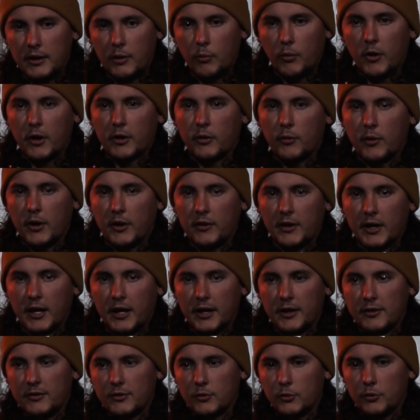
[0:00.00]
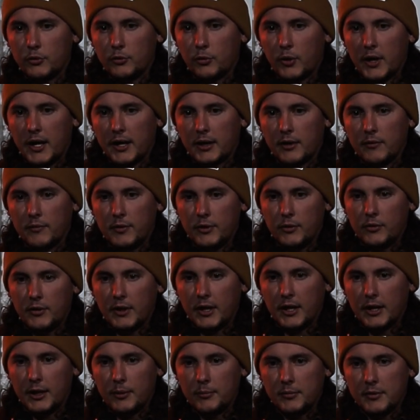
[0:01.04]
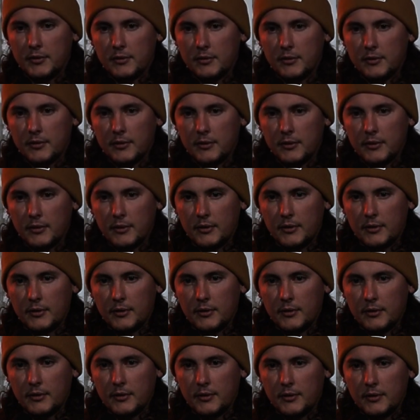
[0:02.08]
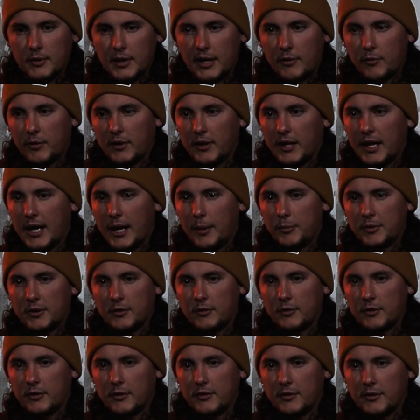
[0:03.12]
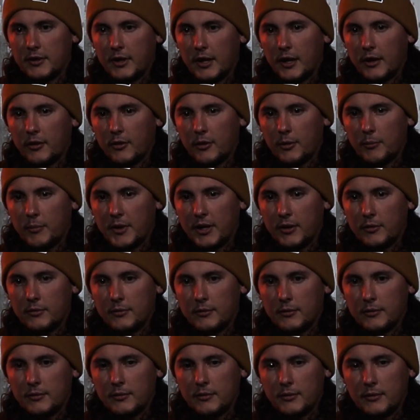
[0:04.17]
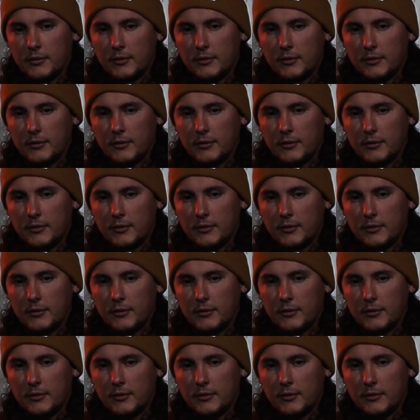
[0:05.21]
They walk around the high school track a few times. Every lap's a certain dollar amount.